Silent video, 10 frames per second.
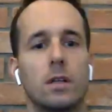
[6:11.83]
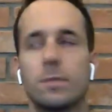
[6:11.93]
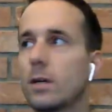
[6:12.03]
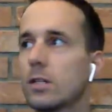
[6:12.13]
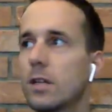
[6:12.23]

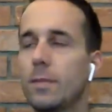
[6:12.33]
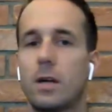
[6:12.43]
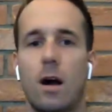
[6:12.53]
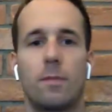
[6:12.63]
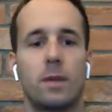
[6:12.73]
It's because they
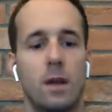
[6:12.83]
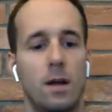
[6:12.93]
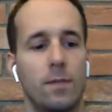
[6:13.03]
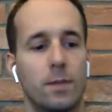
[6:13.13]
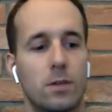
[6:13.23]
become
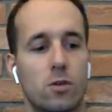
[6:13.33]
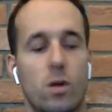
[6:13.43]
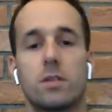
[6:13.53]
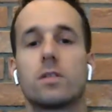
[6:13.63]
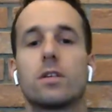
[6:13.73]
the
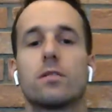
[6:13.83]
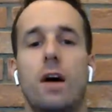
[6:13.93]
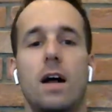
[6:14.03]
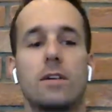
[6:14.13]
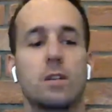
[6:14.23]
trusted
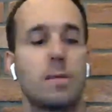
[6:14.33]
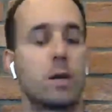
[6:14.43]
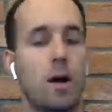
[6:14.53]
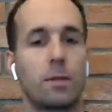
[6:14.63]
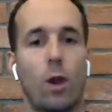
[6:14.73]
advisor, they
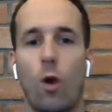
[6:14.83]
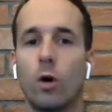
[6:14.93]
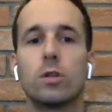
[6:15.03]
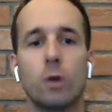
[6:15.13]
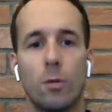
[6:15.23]
become the
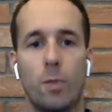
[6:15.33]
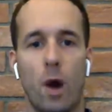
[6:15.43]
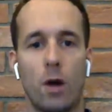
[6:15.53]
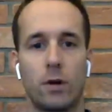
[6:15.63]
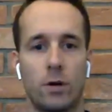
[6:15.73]
long term
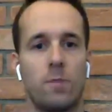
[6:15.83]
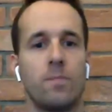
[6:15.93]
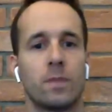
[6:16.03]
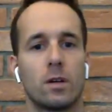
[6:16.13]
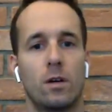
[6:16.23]
partner
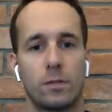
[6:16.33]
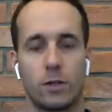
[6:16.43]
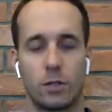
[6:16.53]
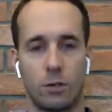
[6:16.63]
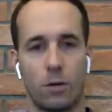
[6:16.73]
of
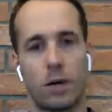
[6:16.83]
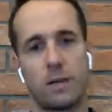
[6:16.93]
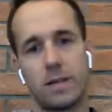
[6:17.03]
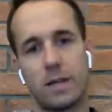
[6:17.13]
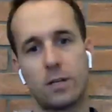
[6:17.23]
such an
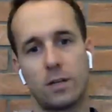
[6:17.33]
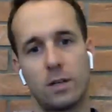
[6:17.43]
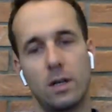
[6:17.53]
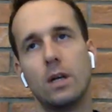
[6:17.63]
organization.